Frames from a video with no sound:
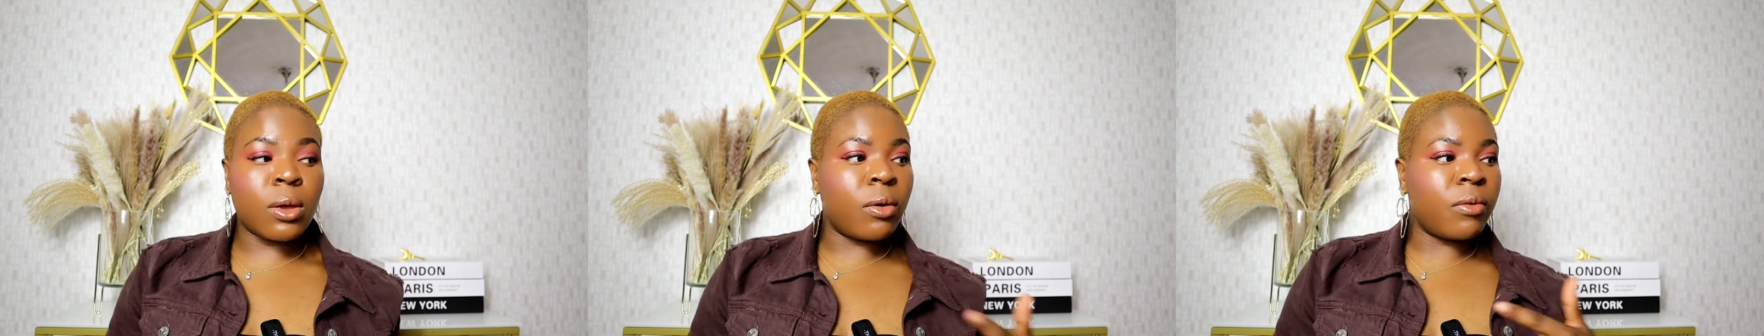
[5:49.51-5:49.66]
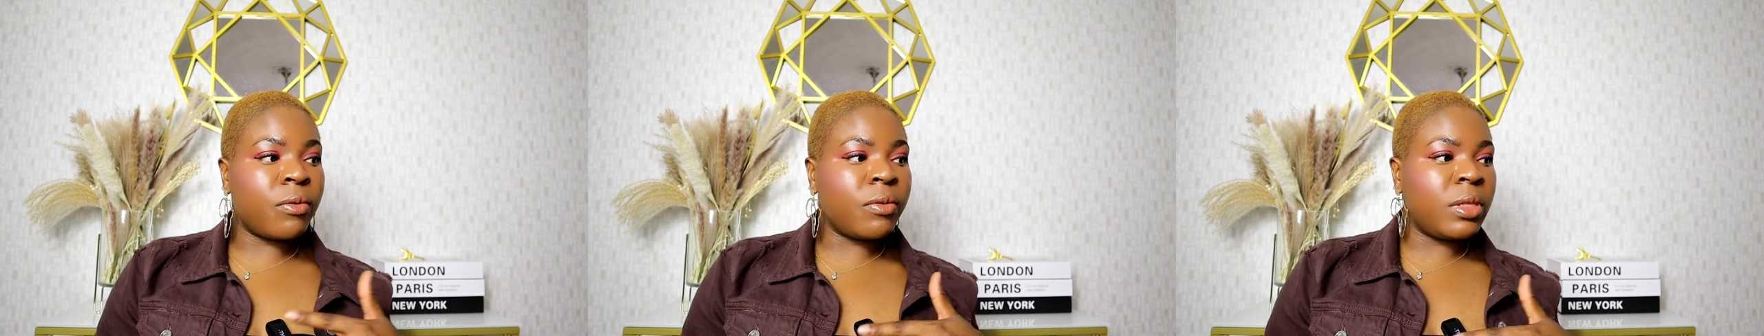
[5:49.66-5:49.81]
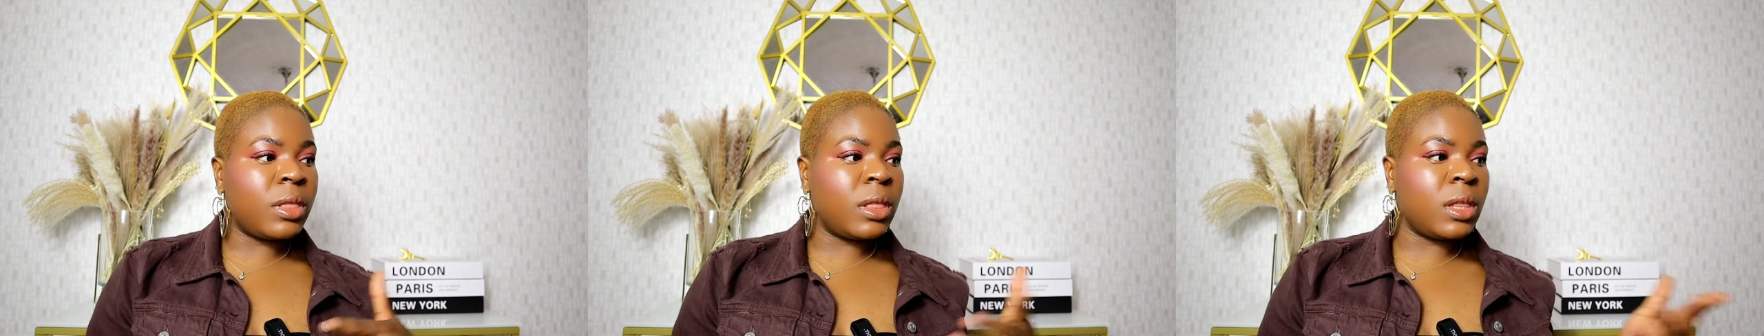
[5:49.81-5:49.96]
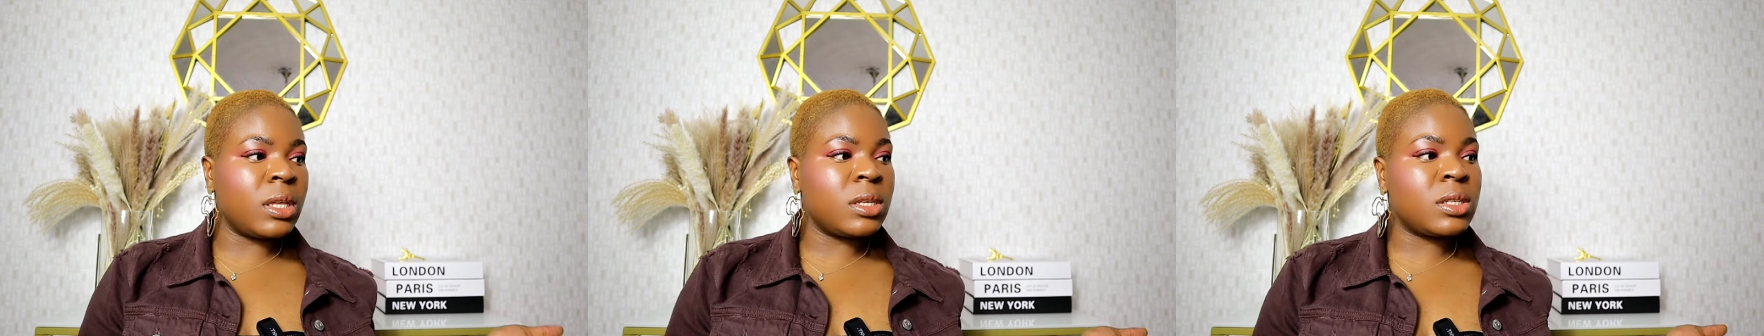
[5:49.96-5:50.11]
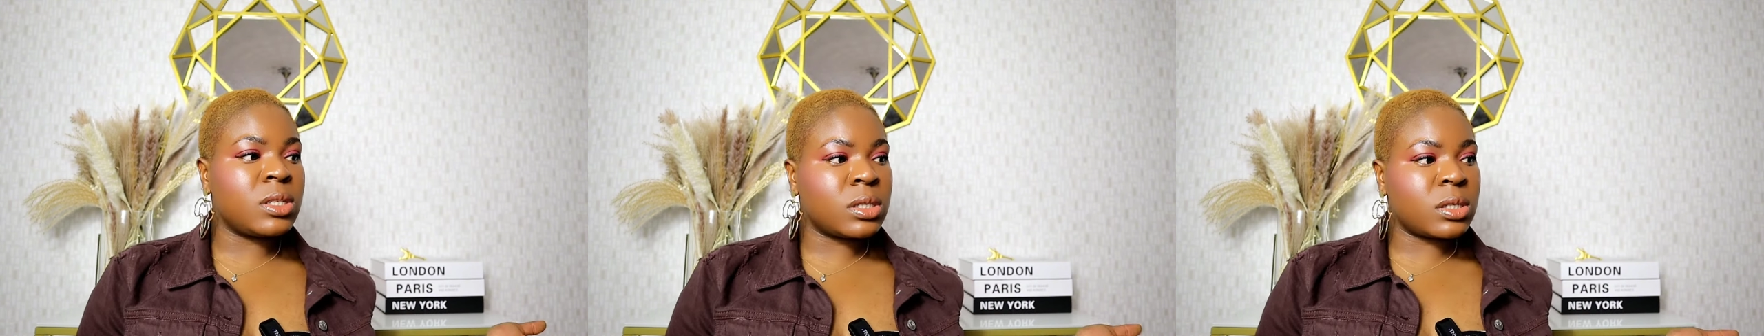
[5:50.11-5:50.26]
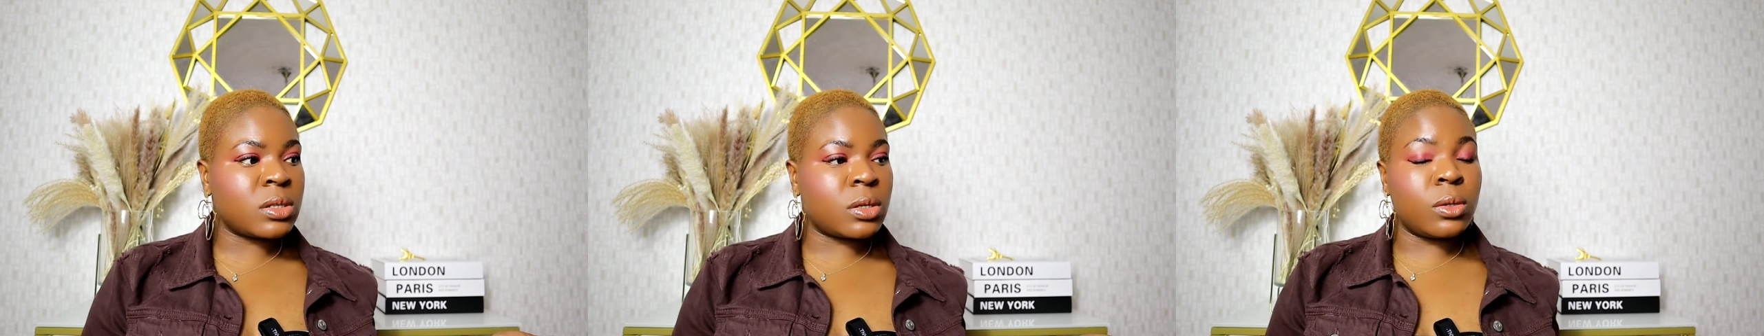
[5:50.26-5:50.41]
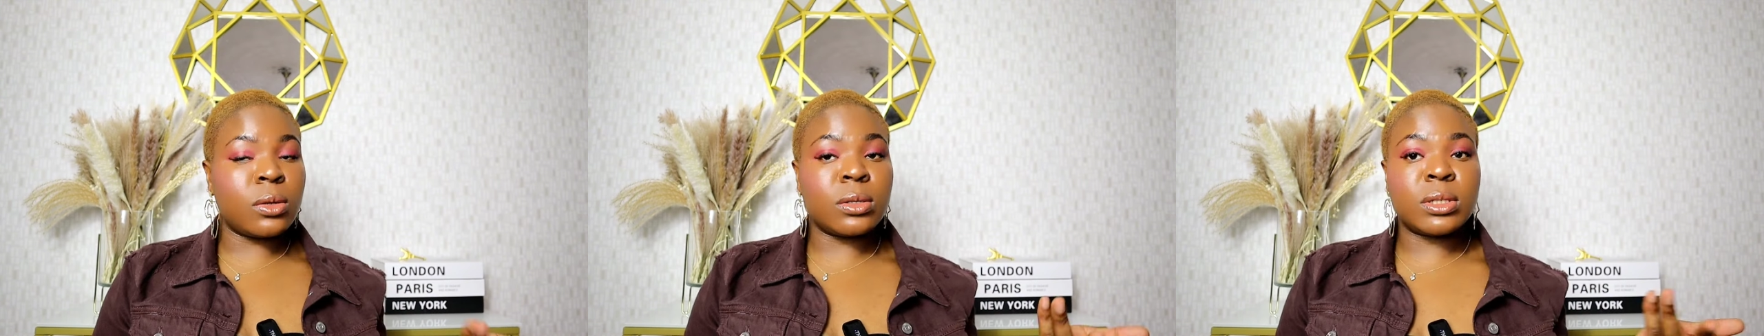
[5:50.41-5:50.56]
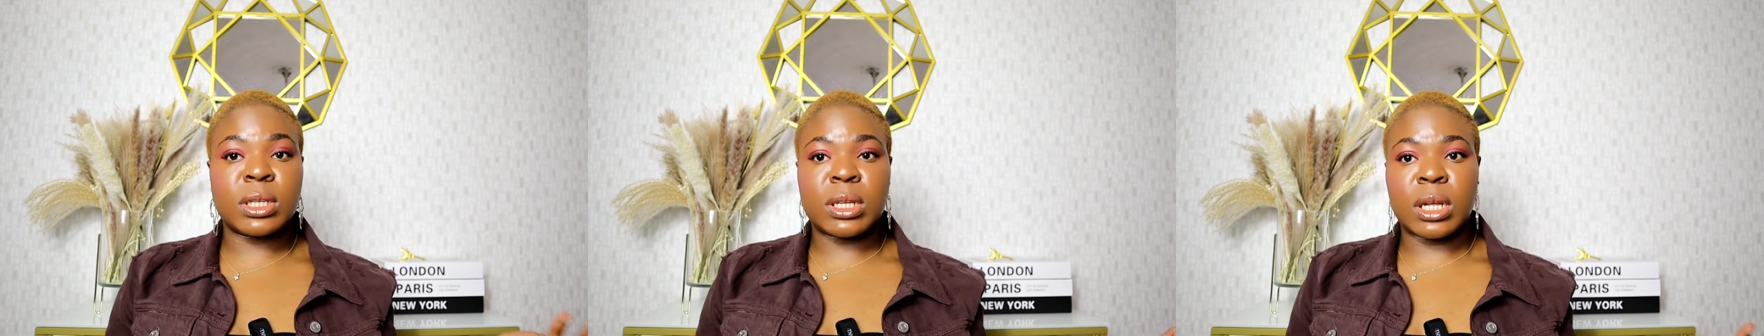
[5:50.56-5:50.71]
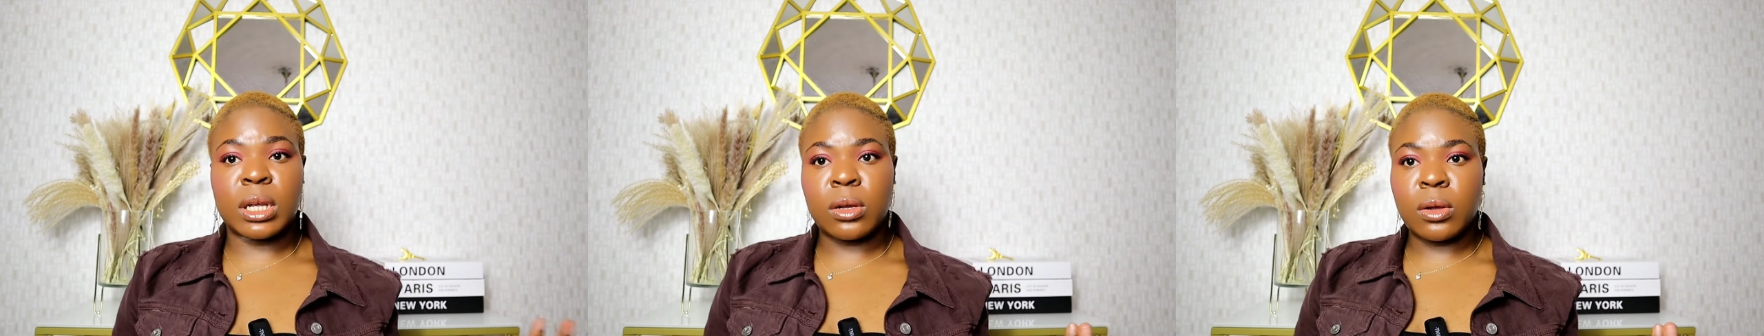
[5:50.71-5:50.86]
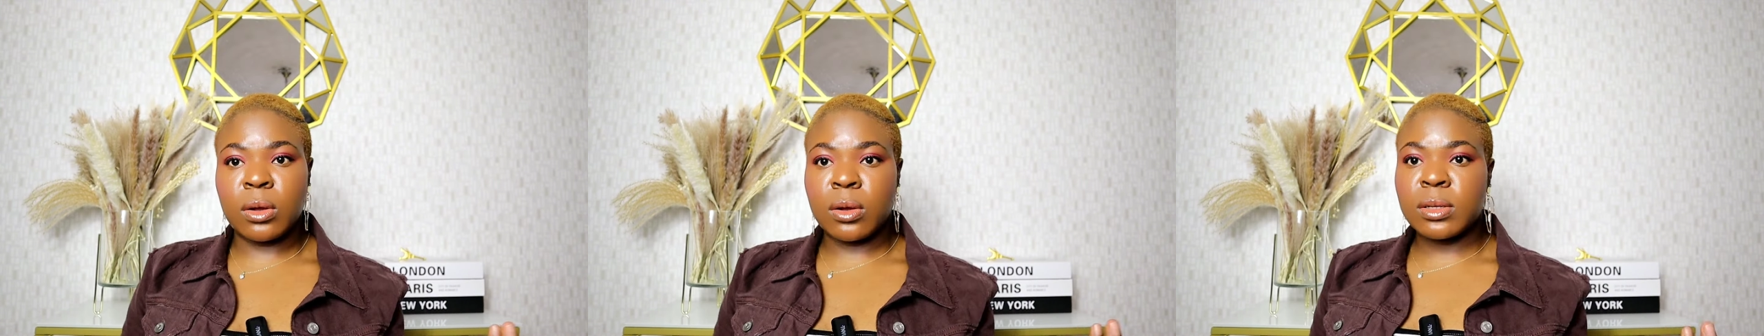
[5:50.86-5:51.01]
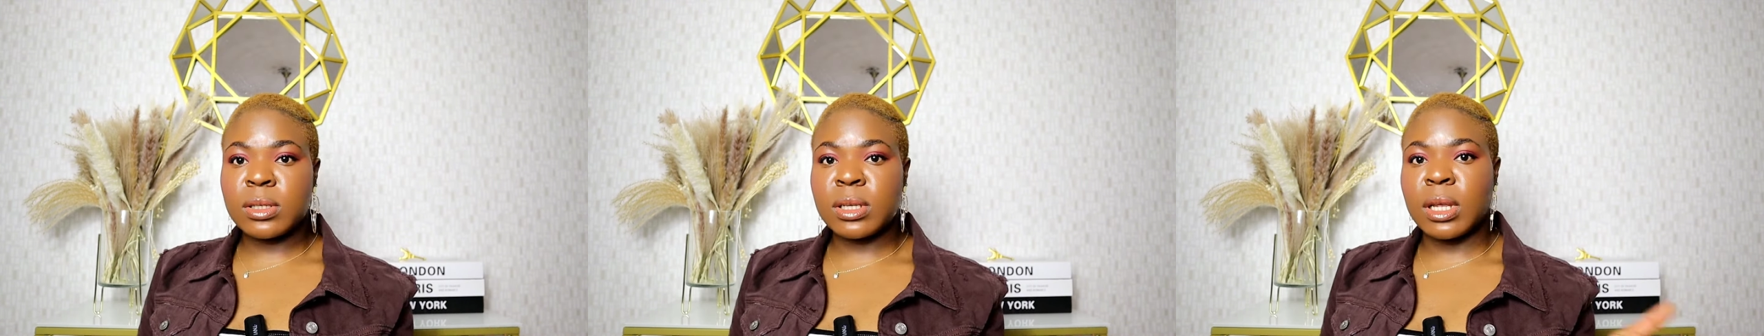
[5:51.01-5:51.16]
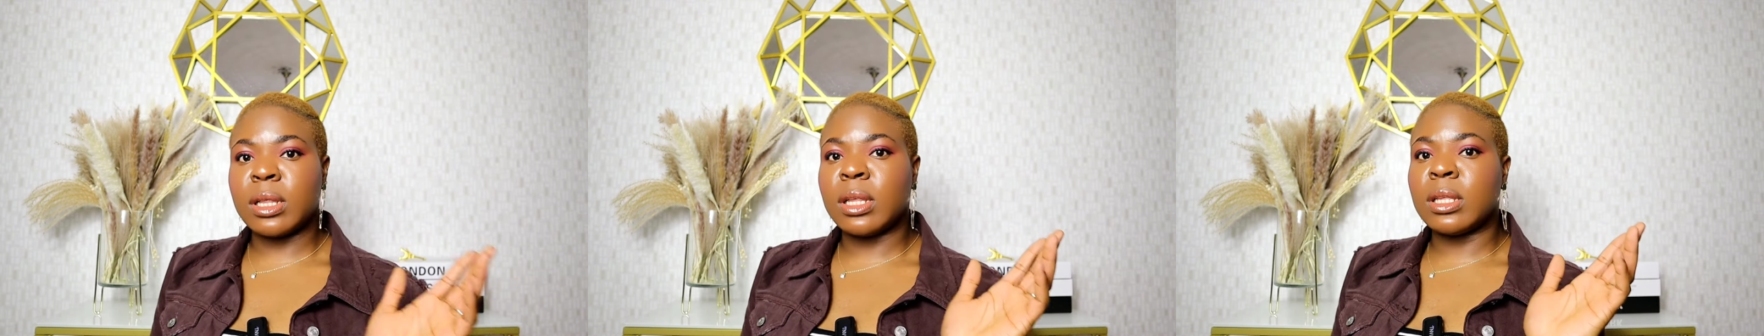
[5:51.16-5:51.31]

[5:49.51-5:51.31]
of these clothes that I got